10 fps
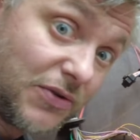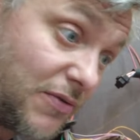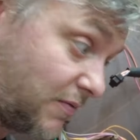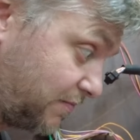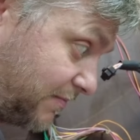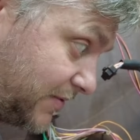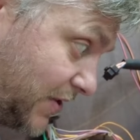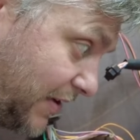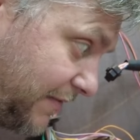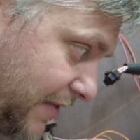do
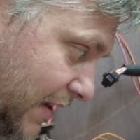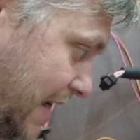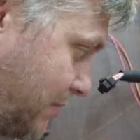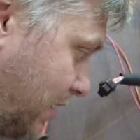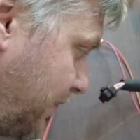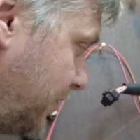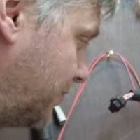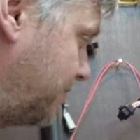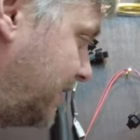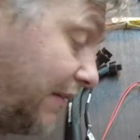sort of label it for you,
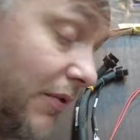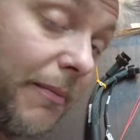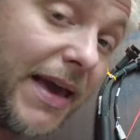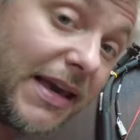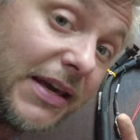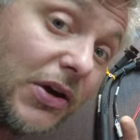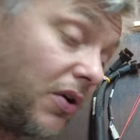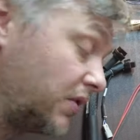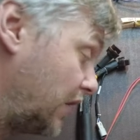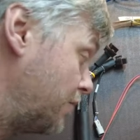but if you're making your
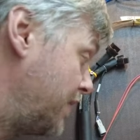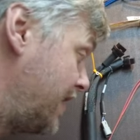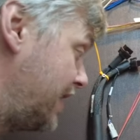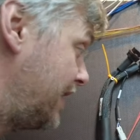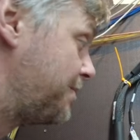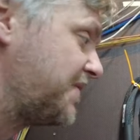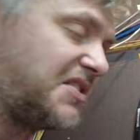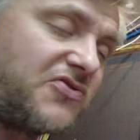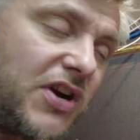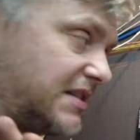own loom,
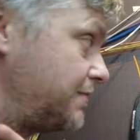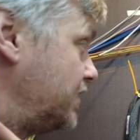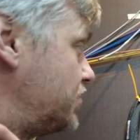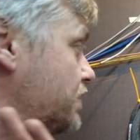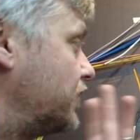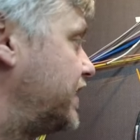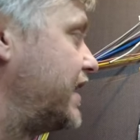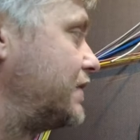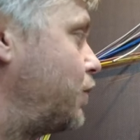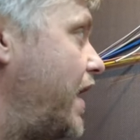trust me, to
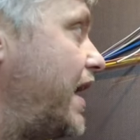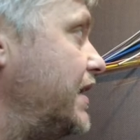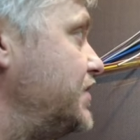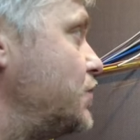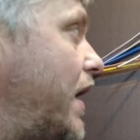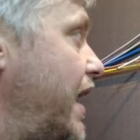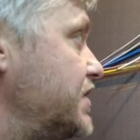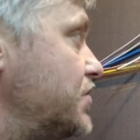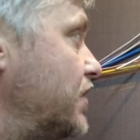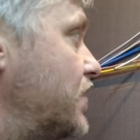forget where each wire
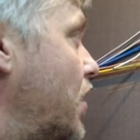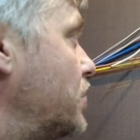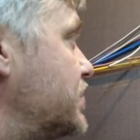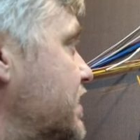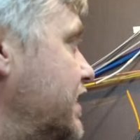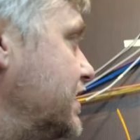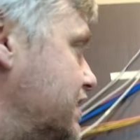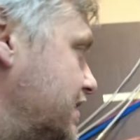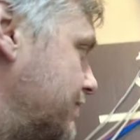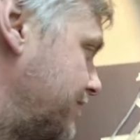sort of goes is